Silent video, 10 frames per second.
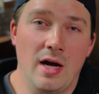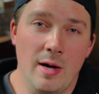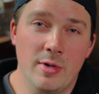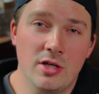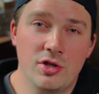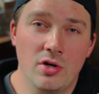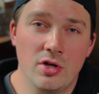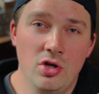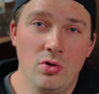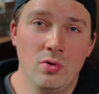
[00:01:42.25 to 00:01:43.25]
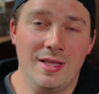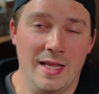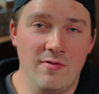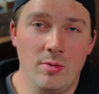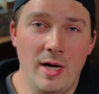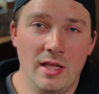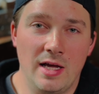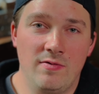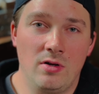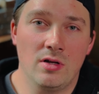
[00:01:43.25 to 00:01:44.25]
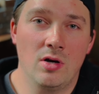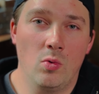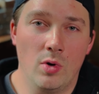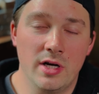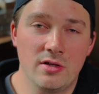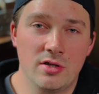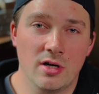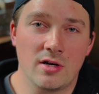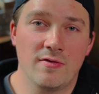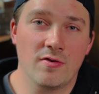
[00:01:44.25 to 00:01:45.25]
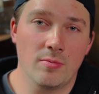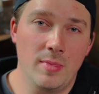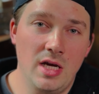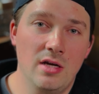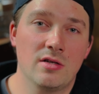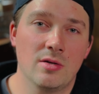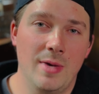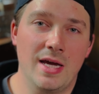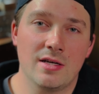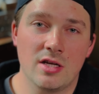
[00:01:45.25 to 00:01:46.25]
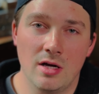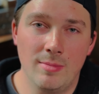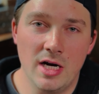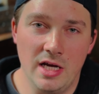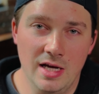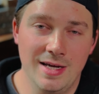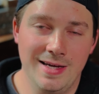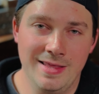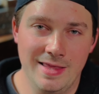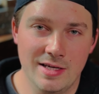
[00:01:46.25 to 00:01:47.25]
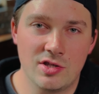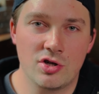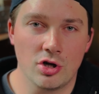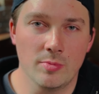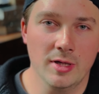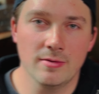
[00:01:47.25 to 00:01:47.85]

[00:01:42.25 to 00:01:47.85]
I'm going to show you level by level what it took for me to make it to the money in this tournament.